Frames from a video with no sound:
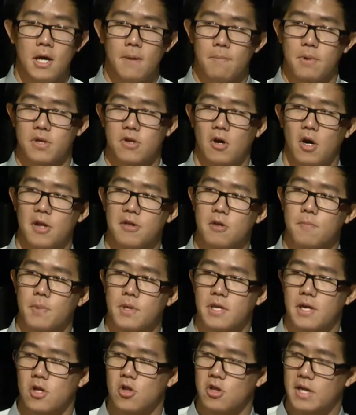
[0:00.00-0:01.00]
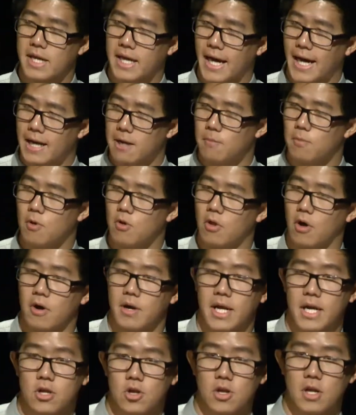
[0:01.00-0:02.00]
but to also potentially catapult our
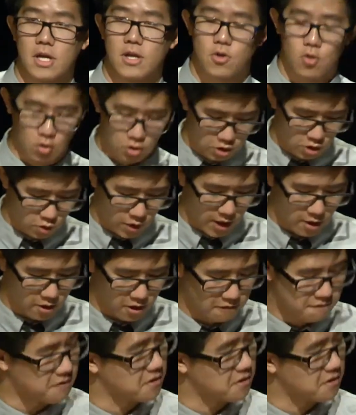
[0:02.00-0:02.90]
nation into a new era of